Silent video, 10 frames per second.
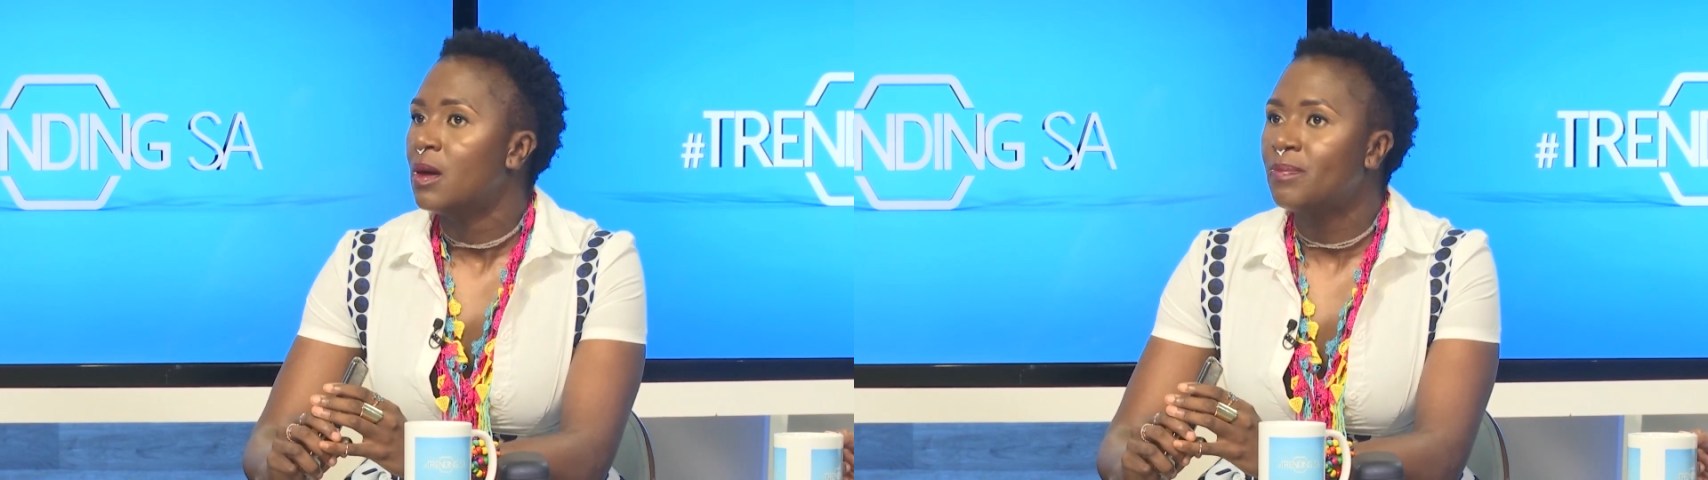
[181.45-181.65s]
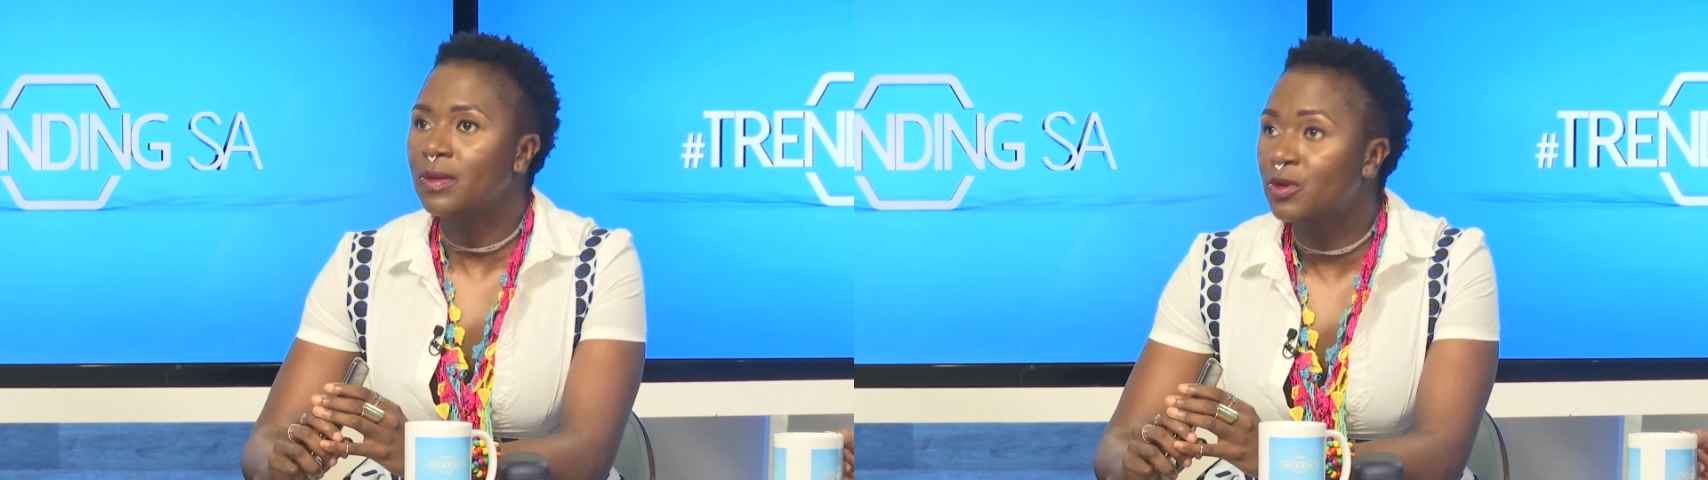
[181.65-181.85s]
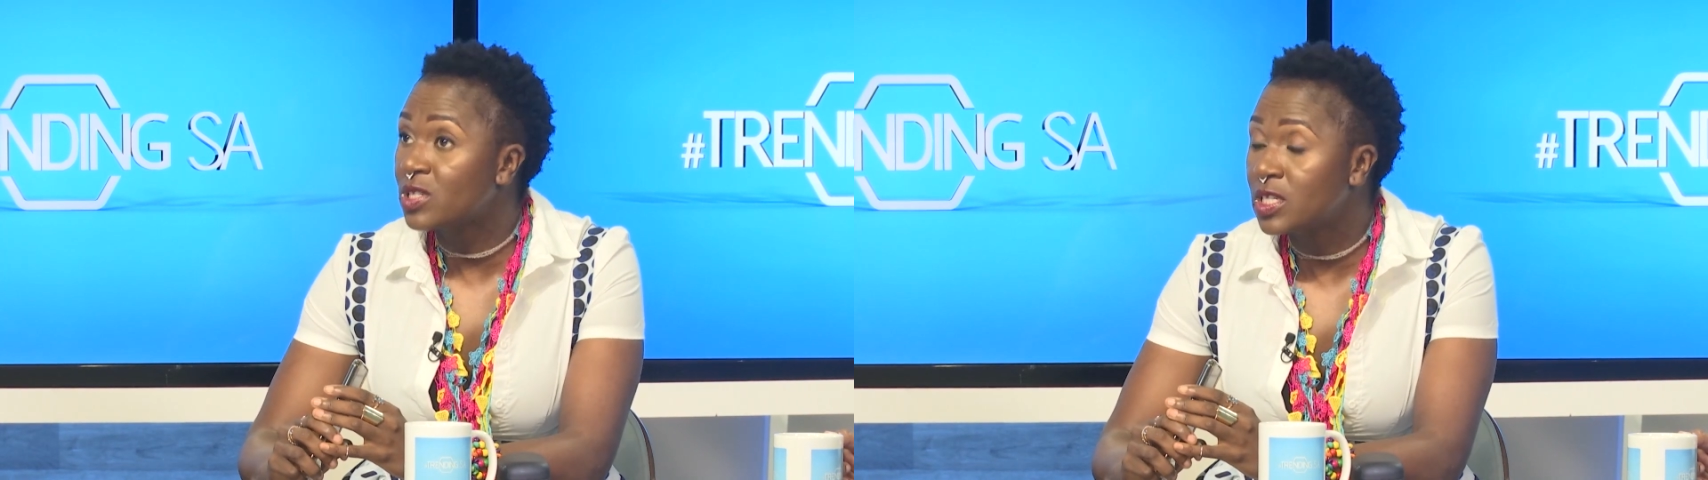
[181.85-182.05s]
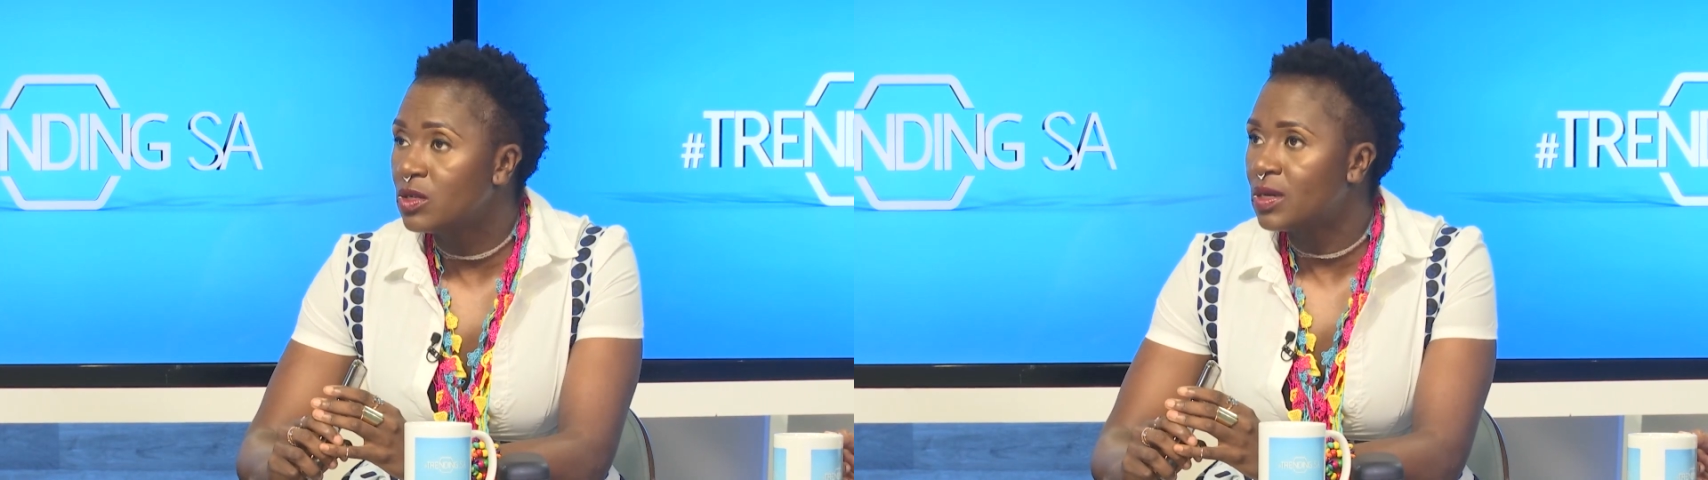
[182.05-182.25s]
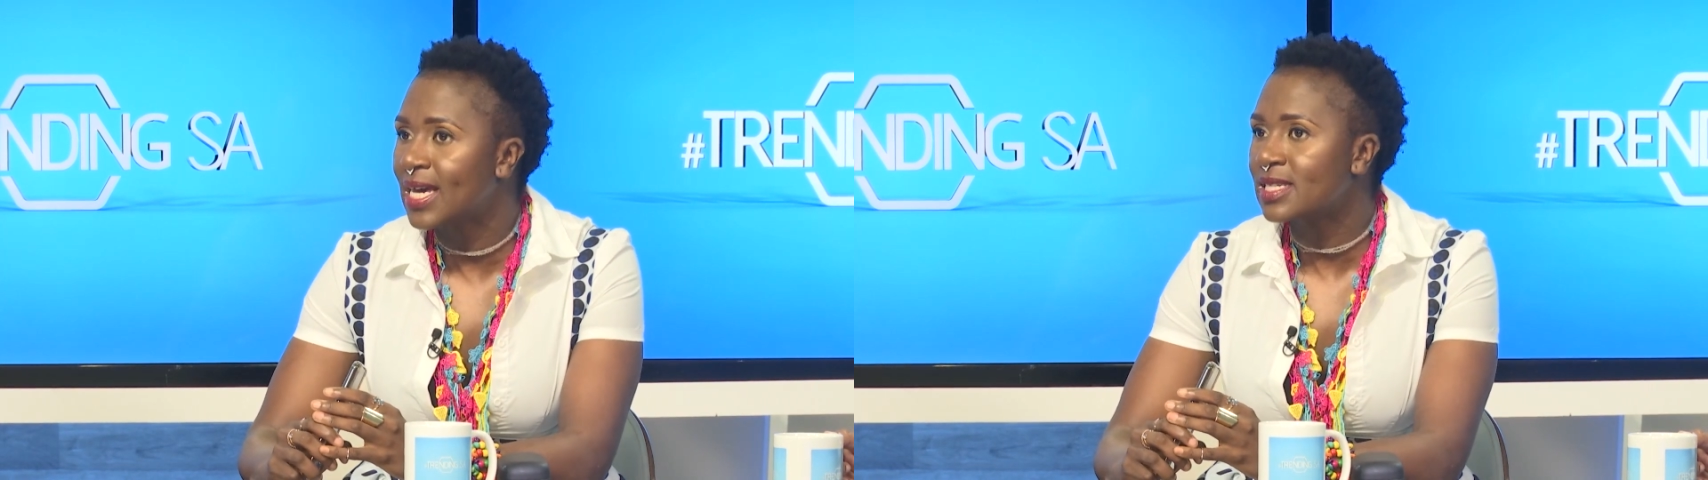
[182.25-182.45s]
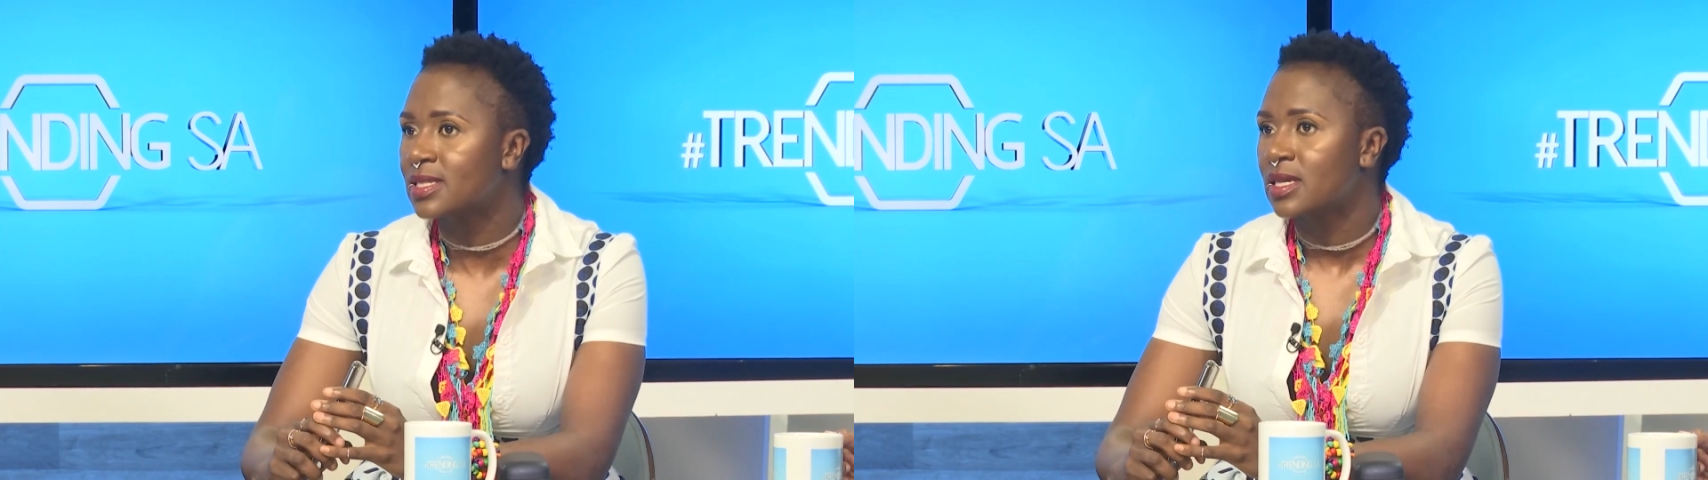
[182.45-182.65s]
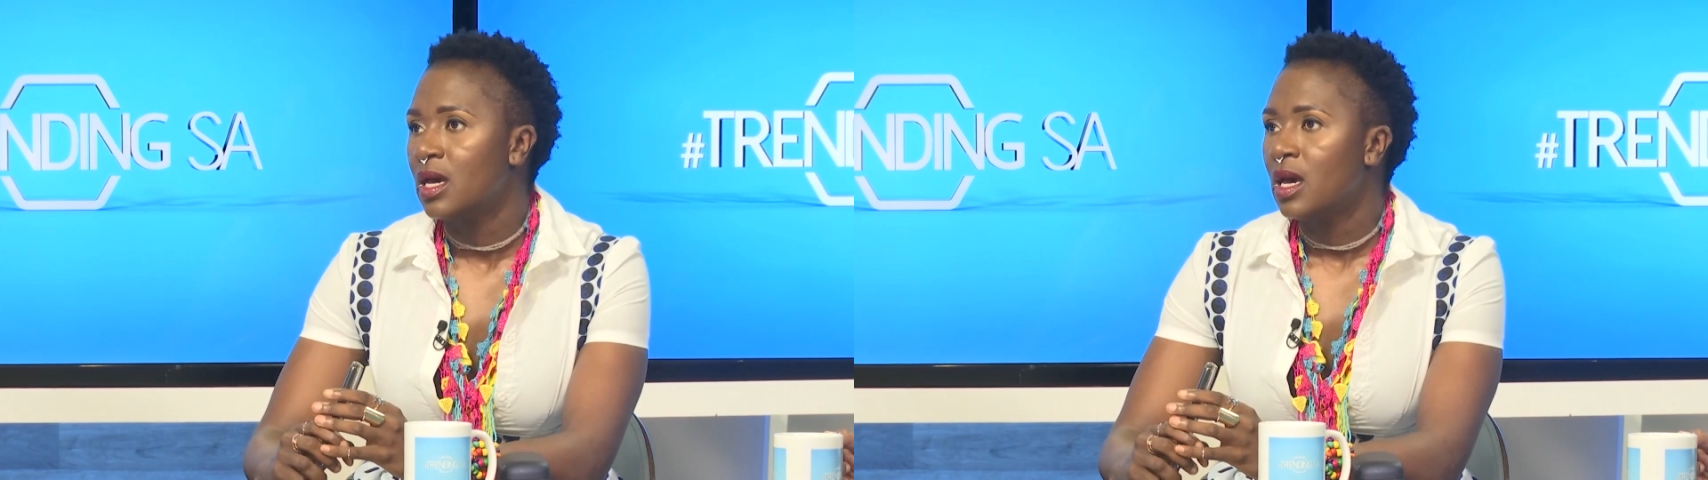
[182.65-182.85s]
People see you less.